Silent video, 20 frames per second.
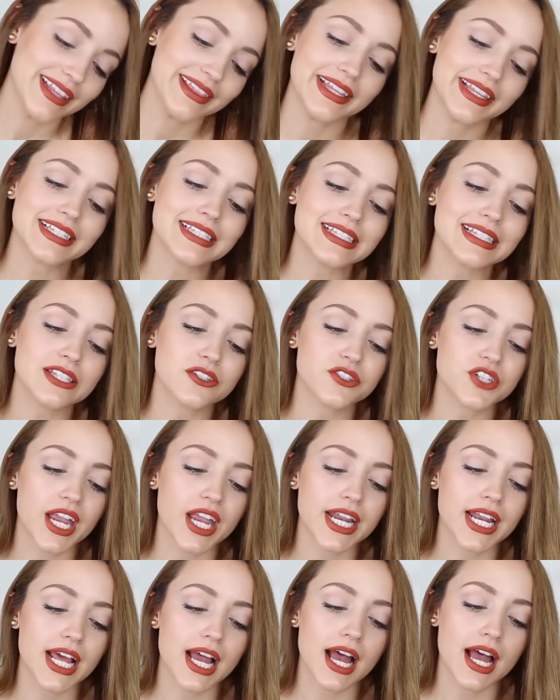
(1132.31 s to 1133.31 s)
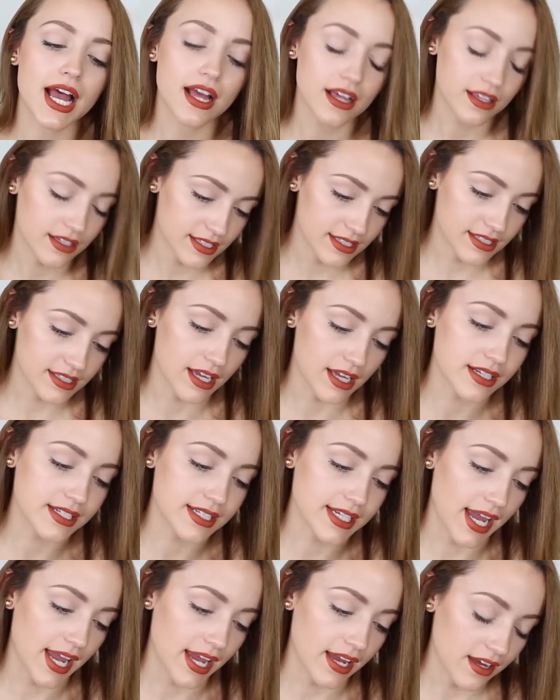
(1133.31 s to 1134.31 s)
This is in the shade
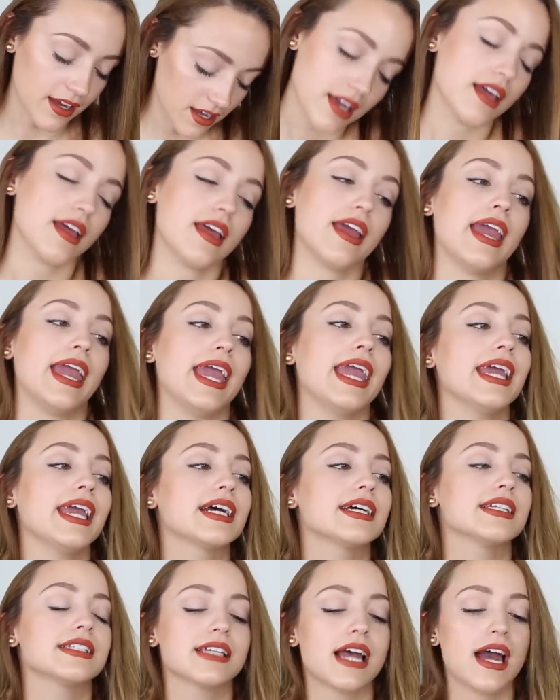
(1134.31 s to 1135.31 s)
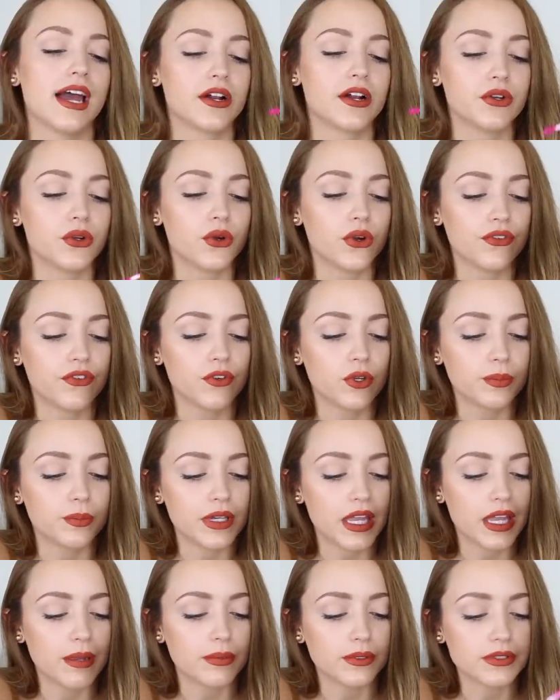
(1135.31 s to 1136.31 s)
Sundae. And I don't know if you'll
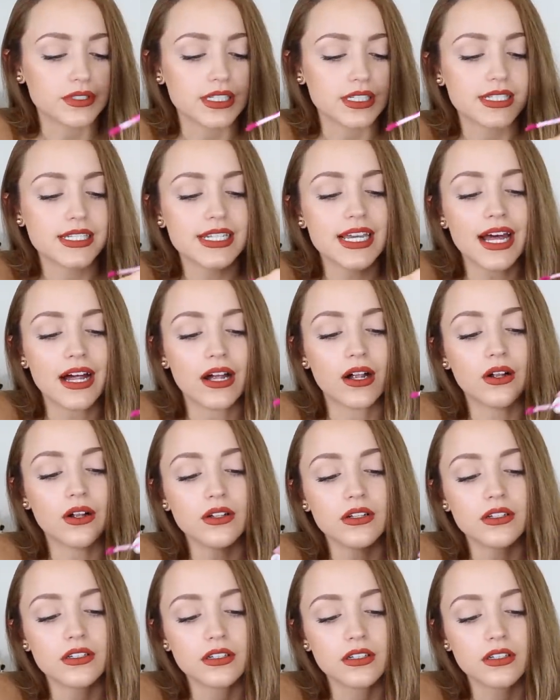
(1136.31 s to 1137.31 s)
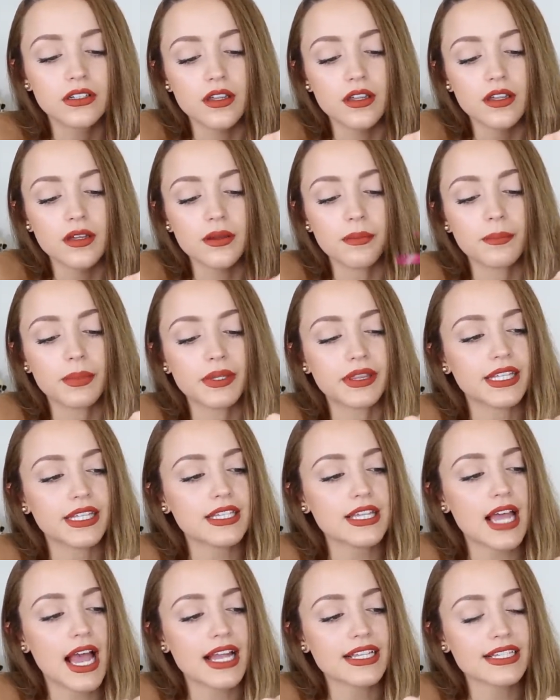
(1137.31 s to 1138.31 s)
be able to tell, but
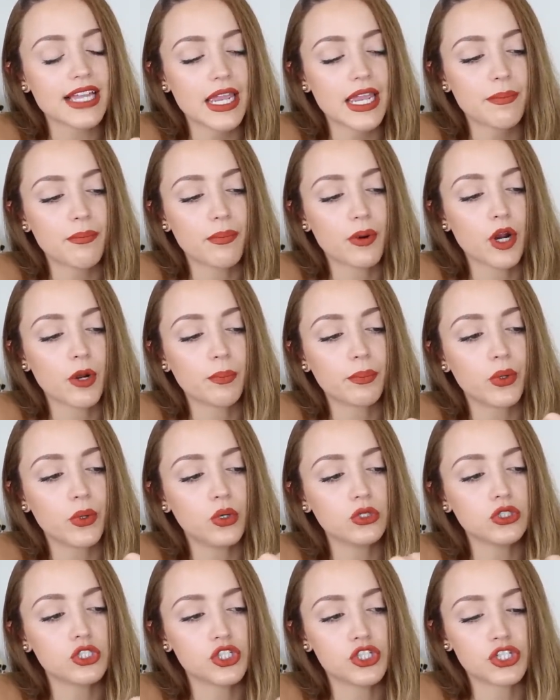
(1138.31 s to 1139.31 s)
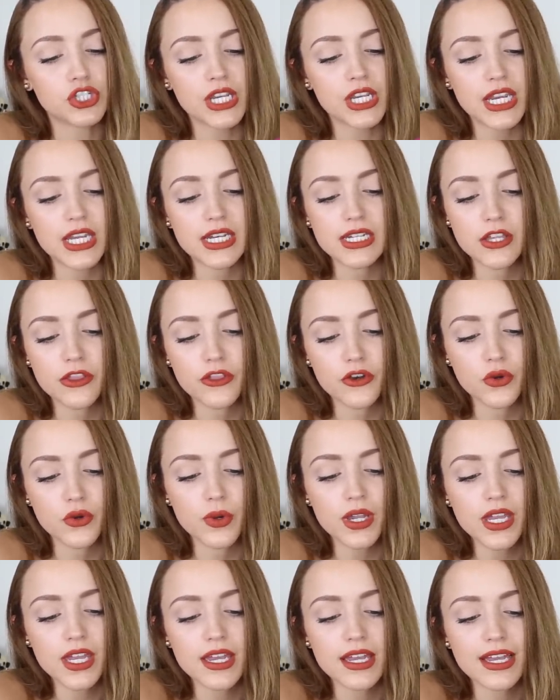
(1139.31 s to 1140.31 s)
this has a purple sheen
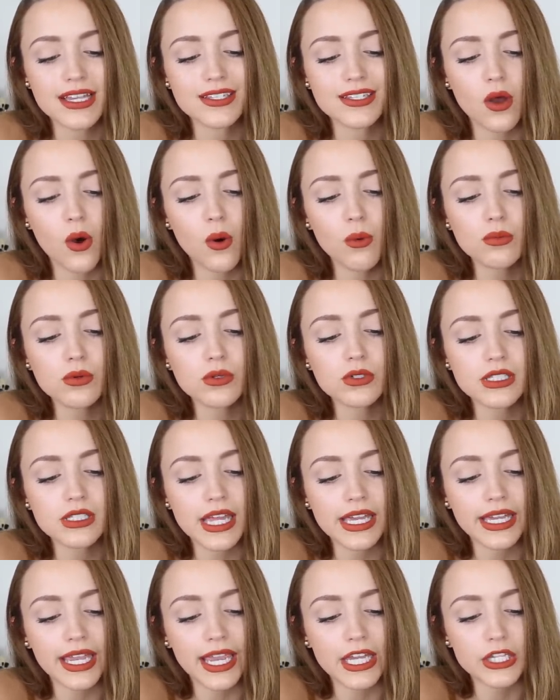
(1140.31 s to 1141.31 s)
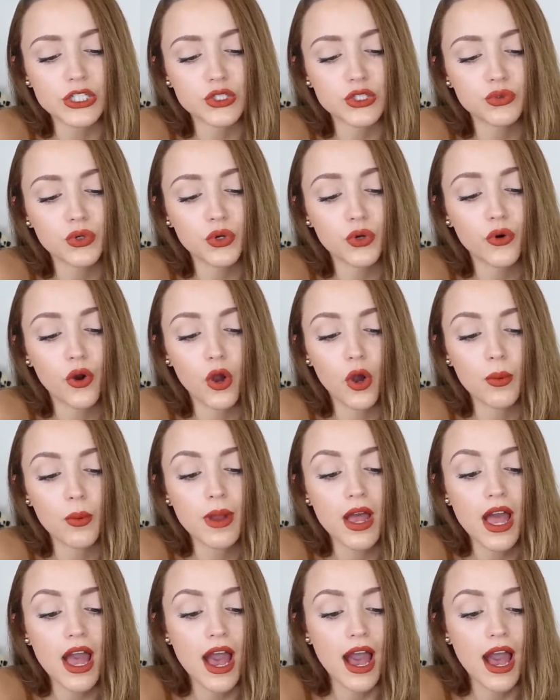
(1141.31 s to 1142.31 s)
through it. It's almost like a
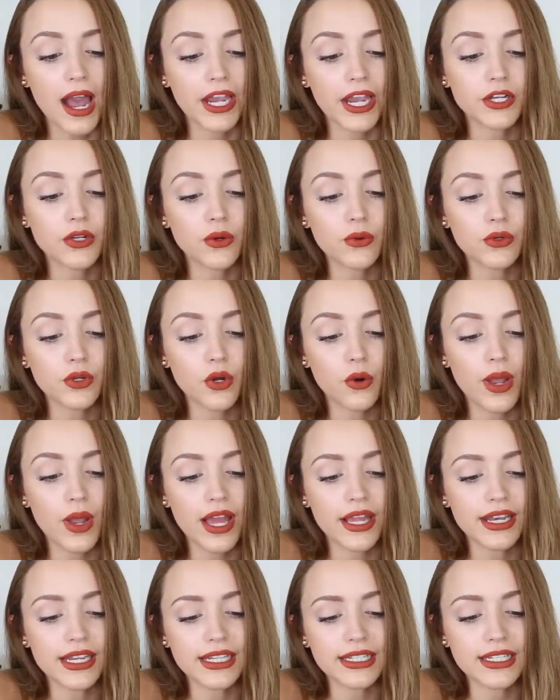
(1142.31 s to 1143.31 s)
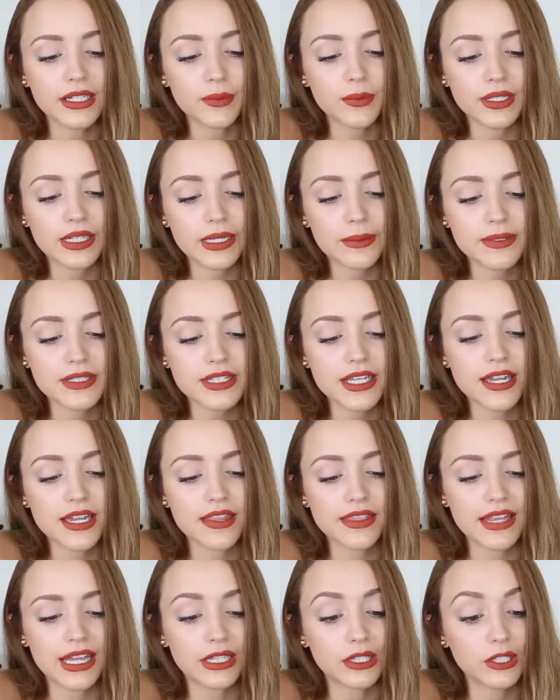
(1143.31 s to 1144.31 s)
duochrome. I don't know any liquid
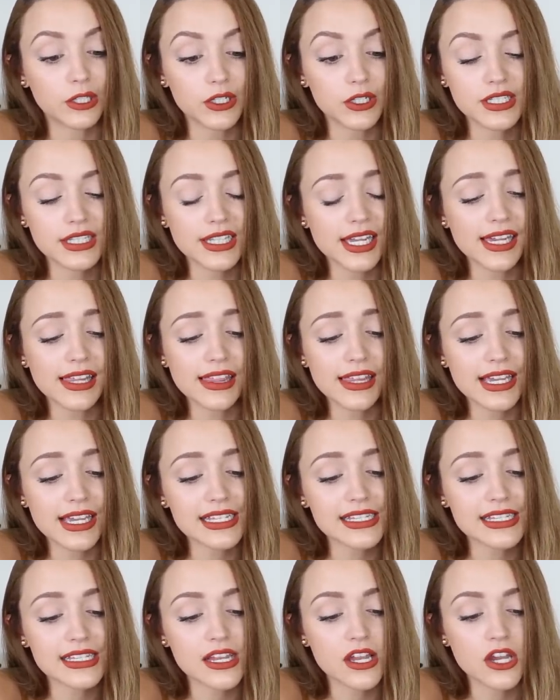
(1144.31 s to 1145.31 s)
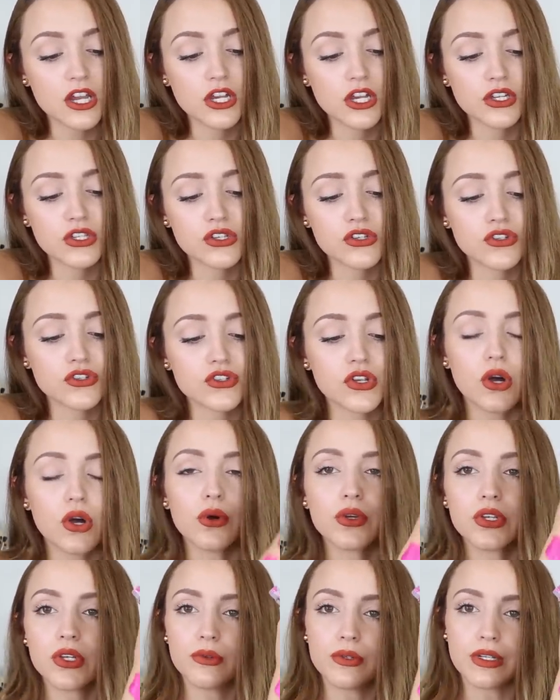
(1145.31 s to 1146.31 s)
lipstick that looks like this.
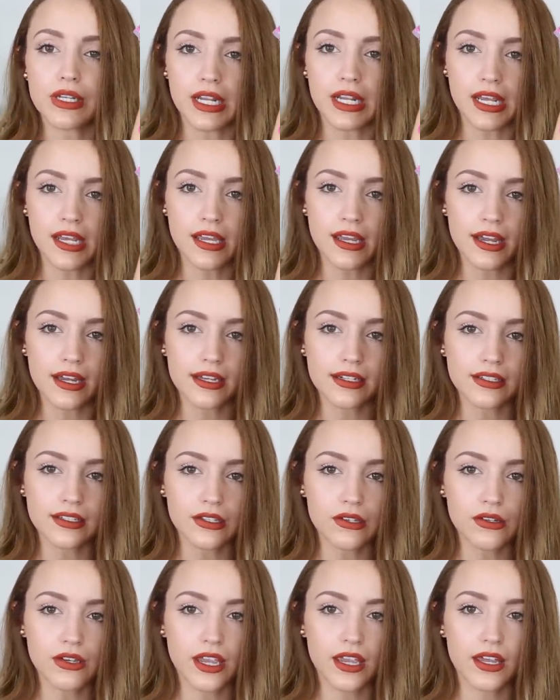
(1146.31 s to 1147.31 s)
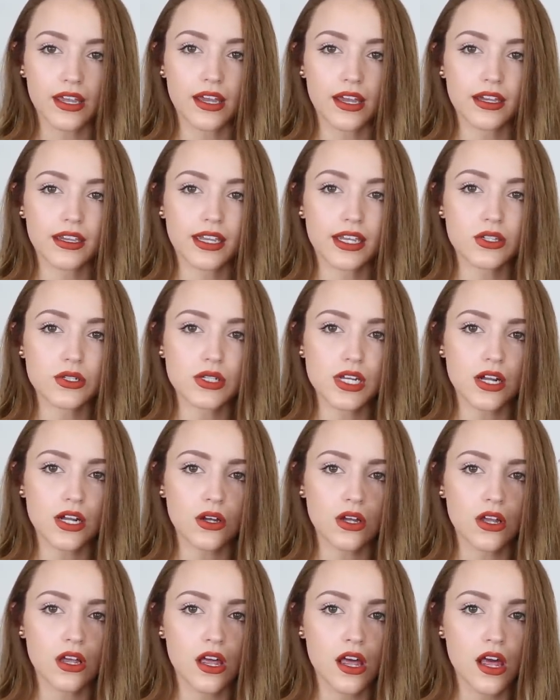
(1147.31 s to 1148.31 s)
So unique. You can can you tell?